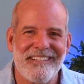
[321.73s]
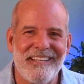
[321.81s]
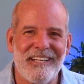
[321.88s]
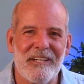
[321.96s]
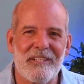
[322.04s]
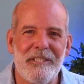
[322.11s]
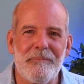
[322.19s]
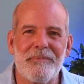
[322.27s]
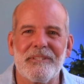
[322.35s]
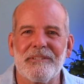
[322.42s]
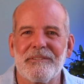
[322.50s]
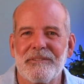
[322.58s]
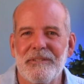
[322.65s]
and a deeper
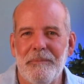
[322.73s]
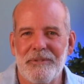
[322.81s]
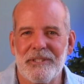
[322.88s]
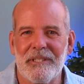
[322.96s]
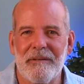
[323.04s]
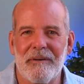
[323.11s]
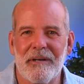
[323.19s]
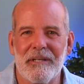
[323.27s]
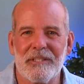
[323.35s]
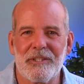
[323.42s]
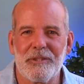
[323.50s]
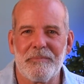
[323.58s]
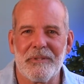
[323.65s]
description of our
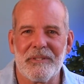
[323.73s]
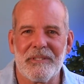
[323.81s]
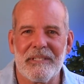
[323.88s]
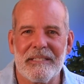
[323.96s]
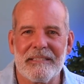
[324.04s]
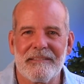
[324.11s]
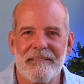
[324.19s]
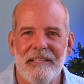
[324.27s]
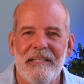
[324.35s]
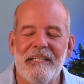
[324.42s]
experience.